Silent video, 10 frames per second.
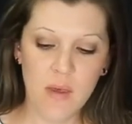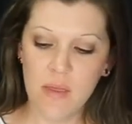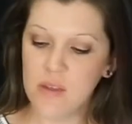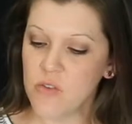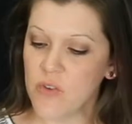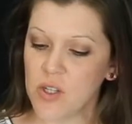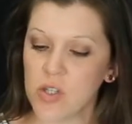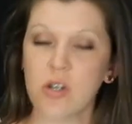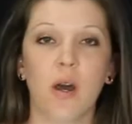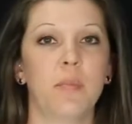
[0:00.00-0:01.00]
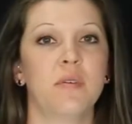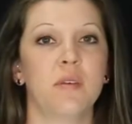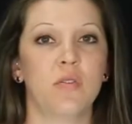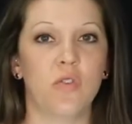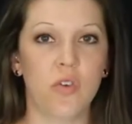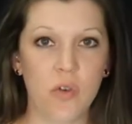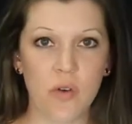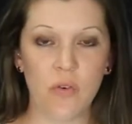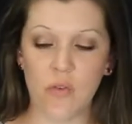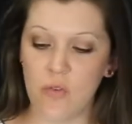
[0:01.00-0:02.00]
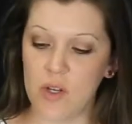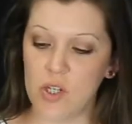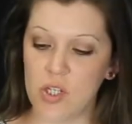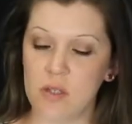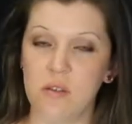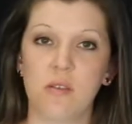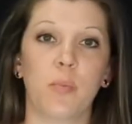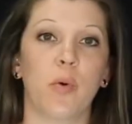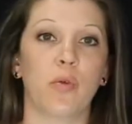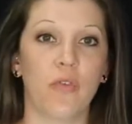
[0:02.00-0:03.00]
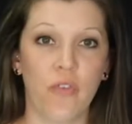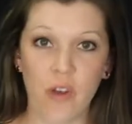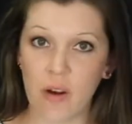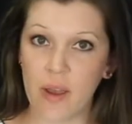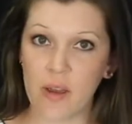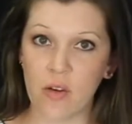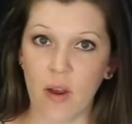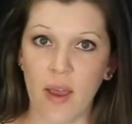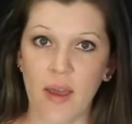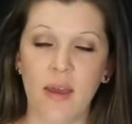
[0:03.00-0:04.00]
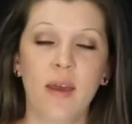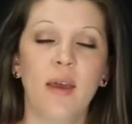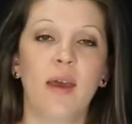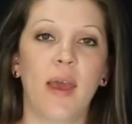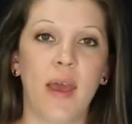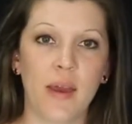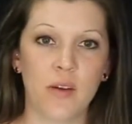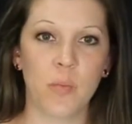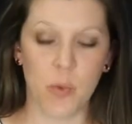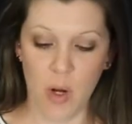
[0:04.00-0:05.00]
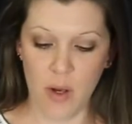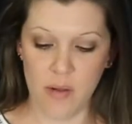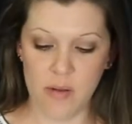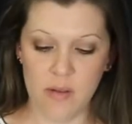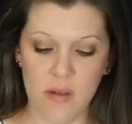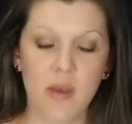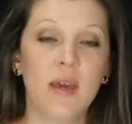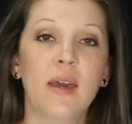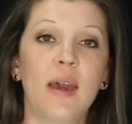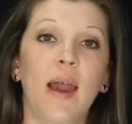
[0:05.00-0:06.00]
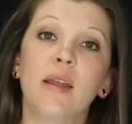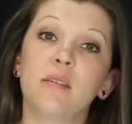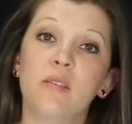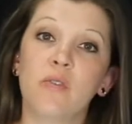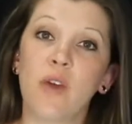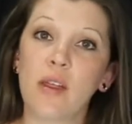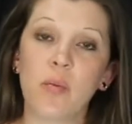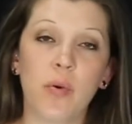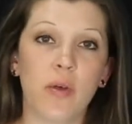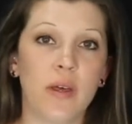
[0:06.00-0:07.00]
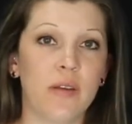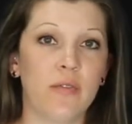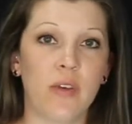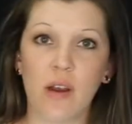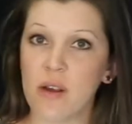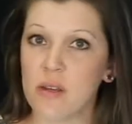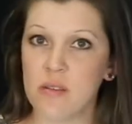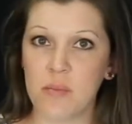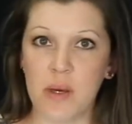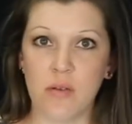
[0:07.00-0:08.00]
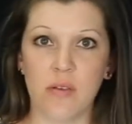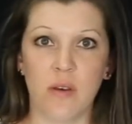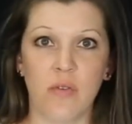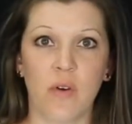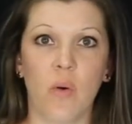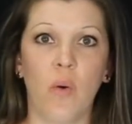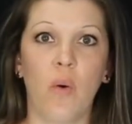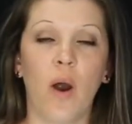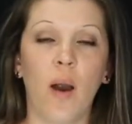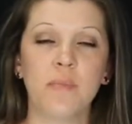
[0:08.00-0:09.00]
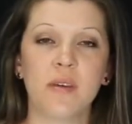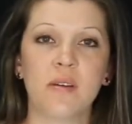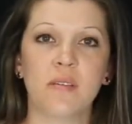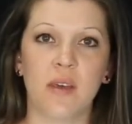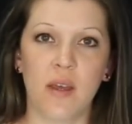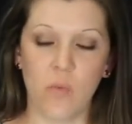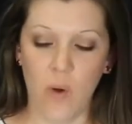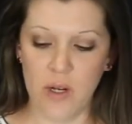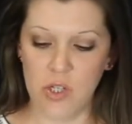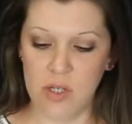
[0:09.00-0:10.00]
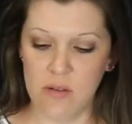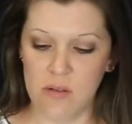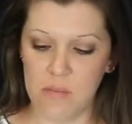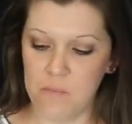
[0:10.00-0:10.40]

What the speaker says: This fixture comes in two different finishes, both ferrite gray and bronze, and is available in various amounts of optics and wattages.